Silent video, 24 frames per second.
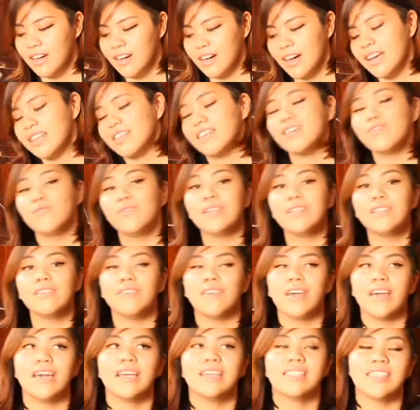I think one
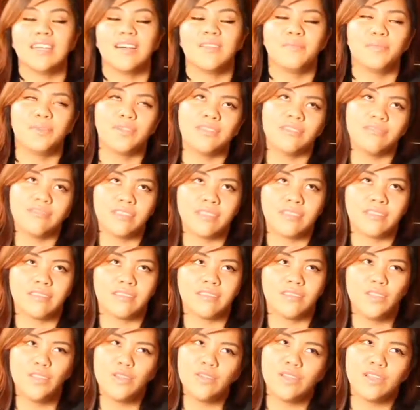example of the
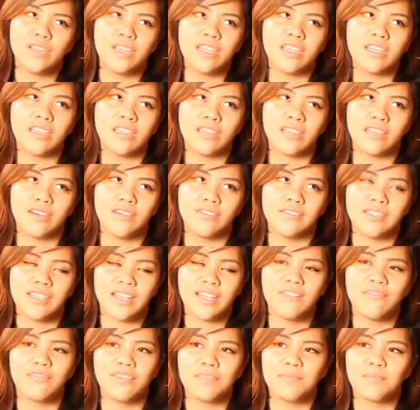theory of
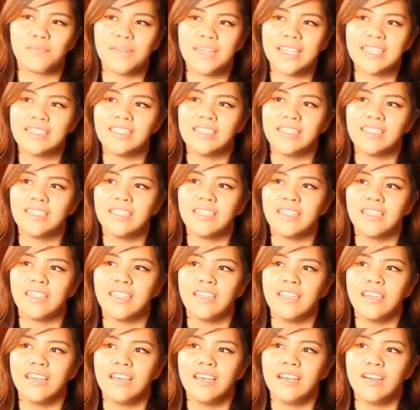self in place is that
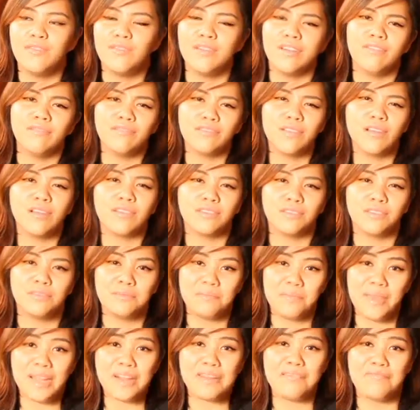we have talked to
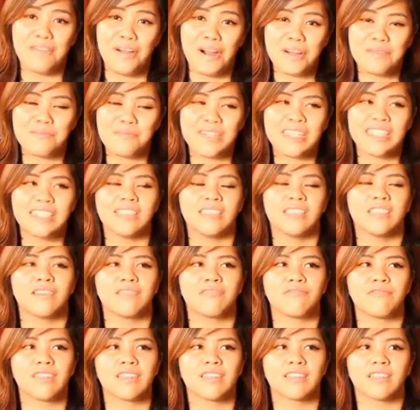many farmers in
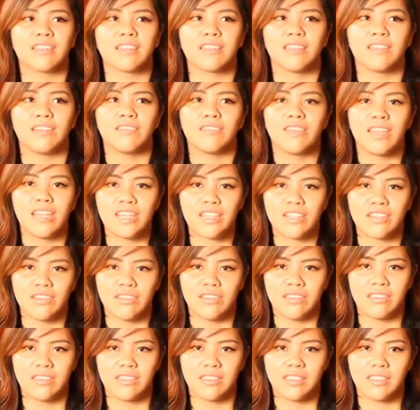different
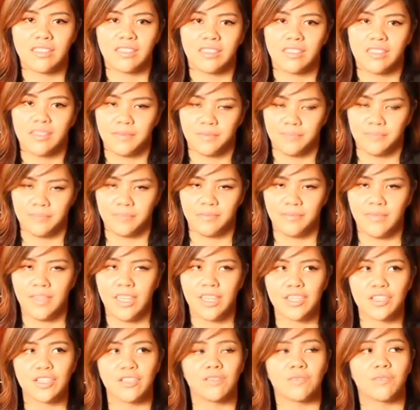locations
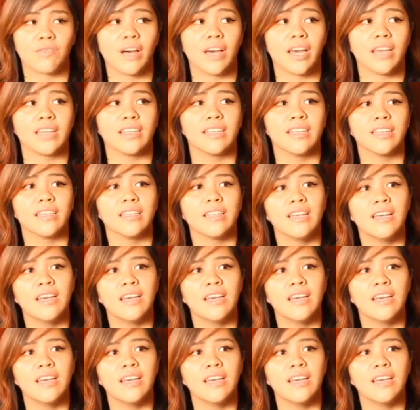nationwide, and